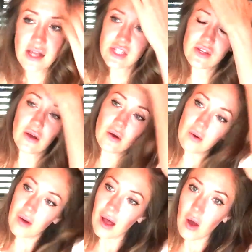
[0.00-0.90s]

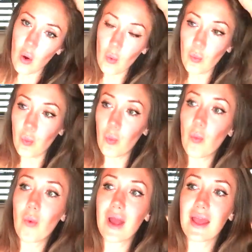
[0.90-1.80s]
So
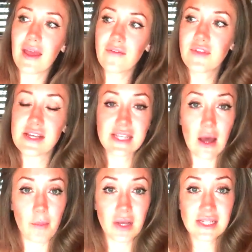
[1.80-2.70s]
if this
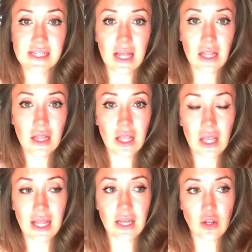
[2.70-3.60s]
happens
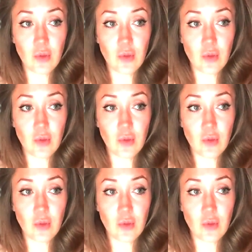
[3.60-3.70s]
and